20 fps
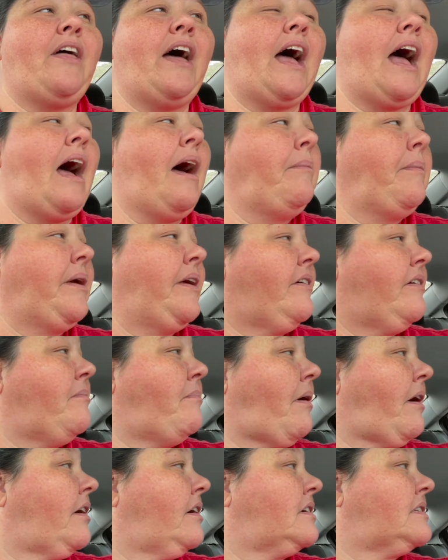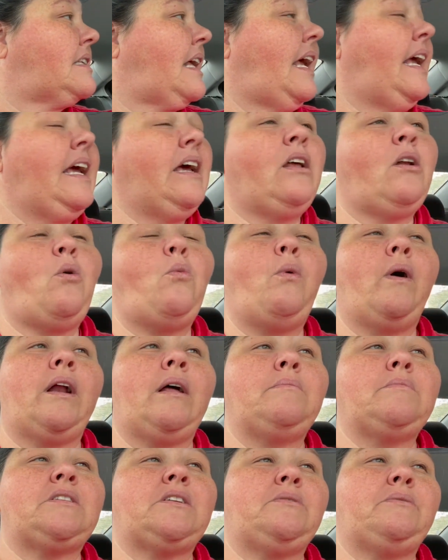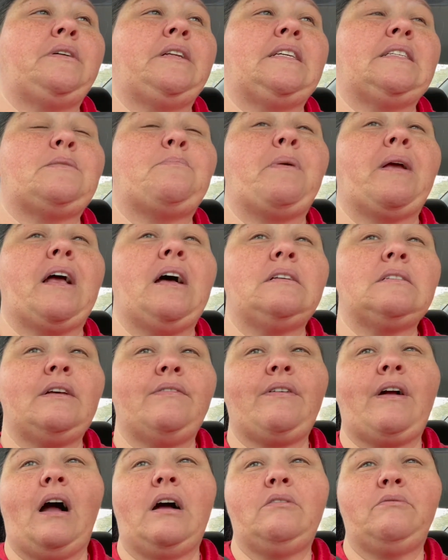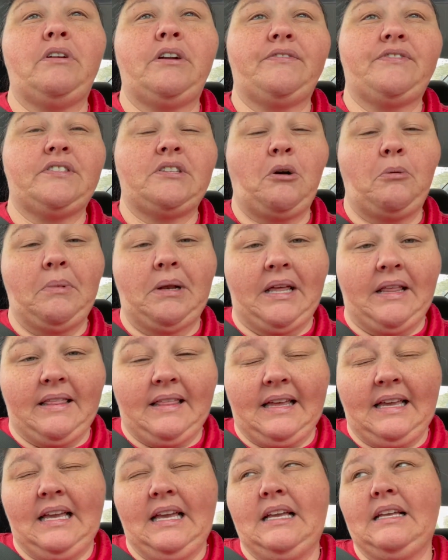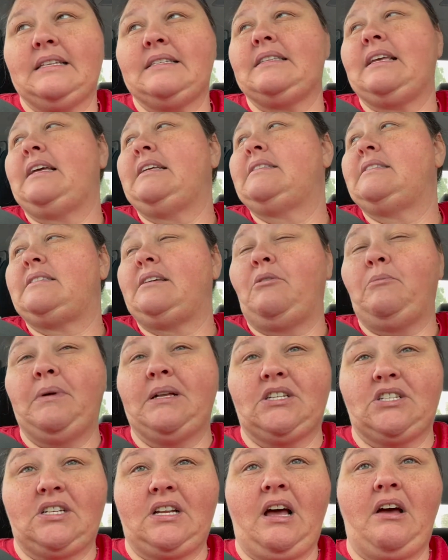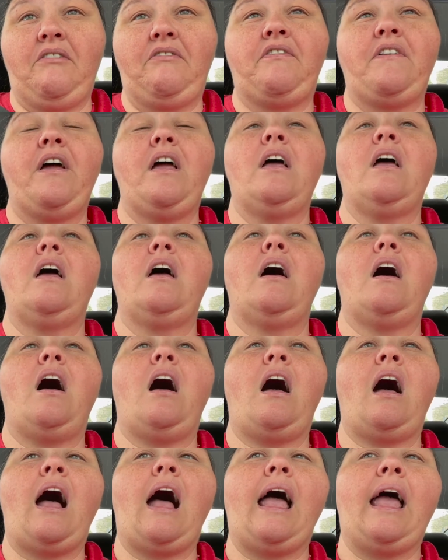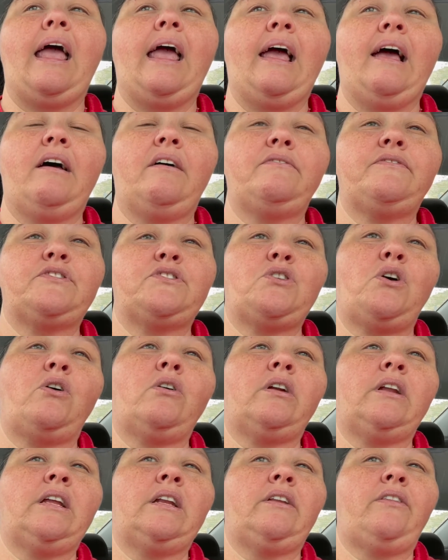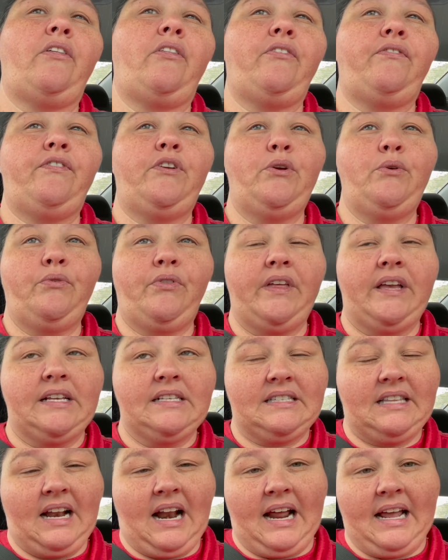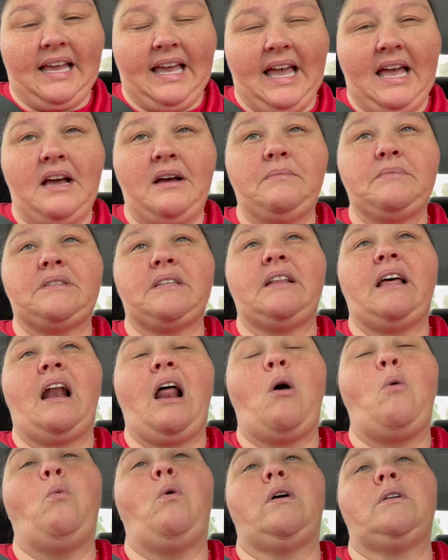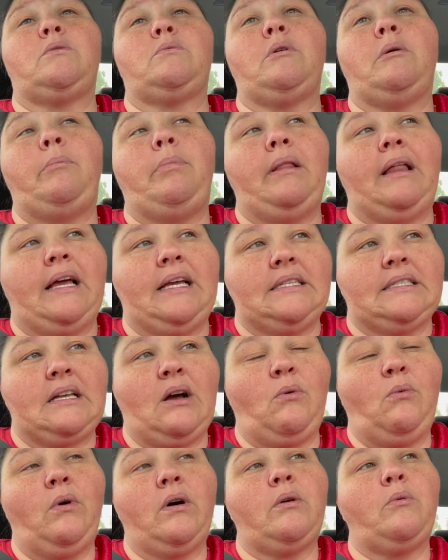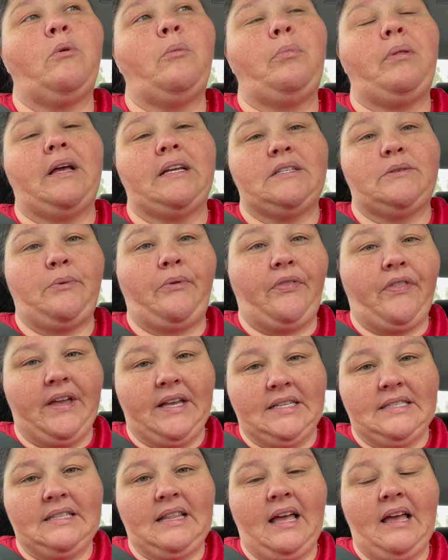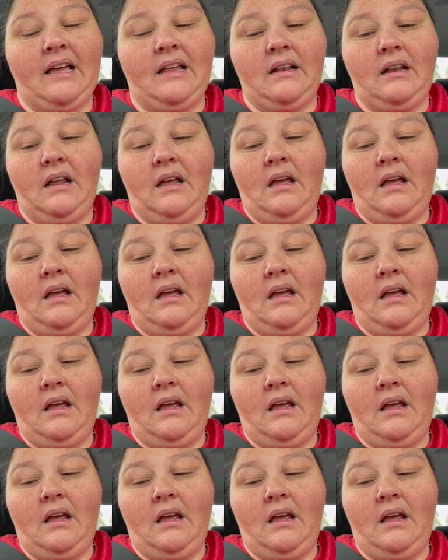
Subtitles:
I'm here at Berks, and what I'm doing is, because I've gotten rid of so many things and so much stuff, I have started the few things that I kept that I want to replace. I want to replace with things that